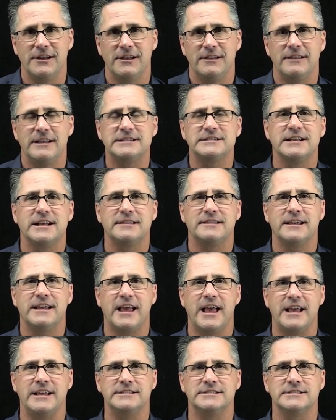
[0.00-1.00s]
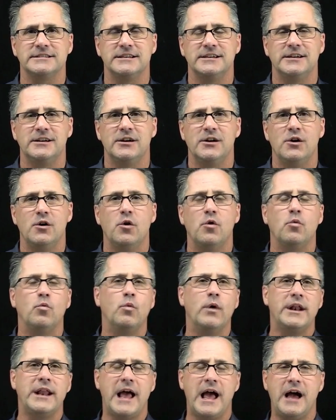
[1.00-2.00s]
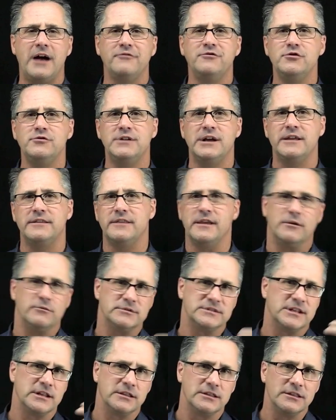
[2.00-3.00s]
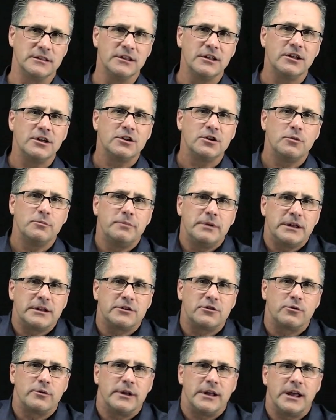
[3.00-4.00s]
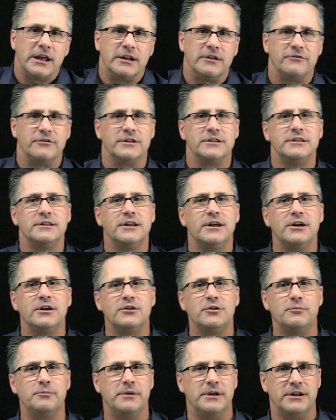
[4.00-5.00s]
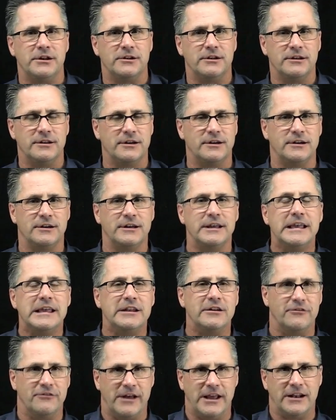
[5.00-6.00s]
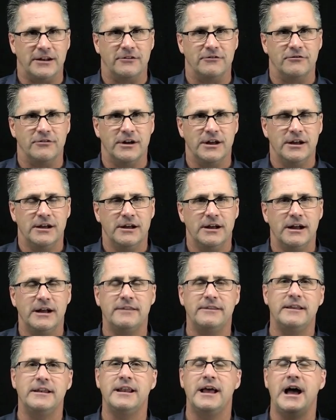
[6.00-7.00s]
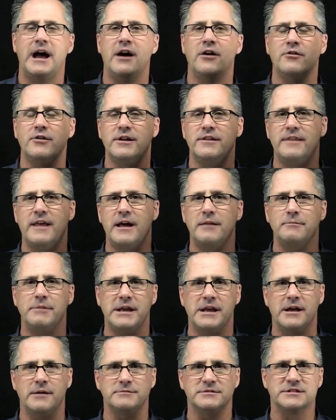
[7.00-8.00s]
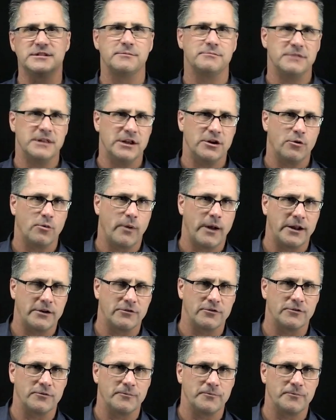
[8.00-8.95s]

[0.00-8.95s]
That's not the case. What have you done that was a little bit creative, a little bit innovative, and then how can that become something greater?